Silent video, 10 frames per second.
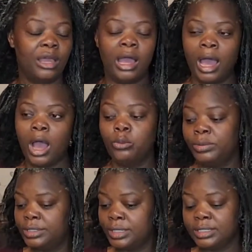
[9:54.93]
I'll be
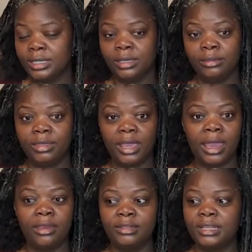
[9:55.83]
sitting there
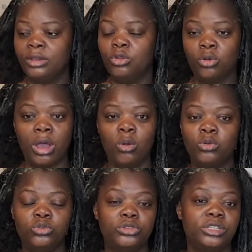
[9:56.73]
and say, no, I won't
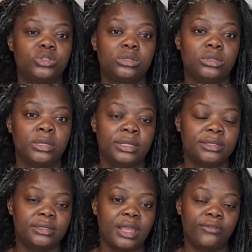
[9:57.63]
do this
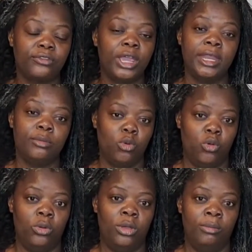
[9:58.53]
stuff anymore.
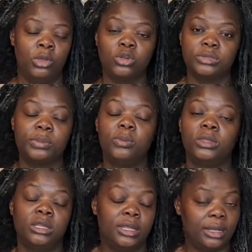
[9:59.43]
because people, they
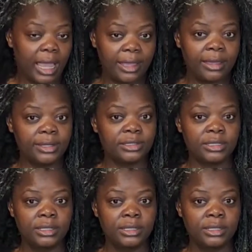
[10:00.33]
didn't like it.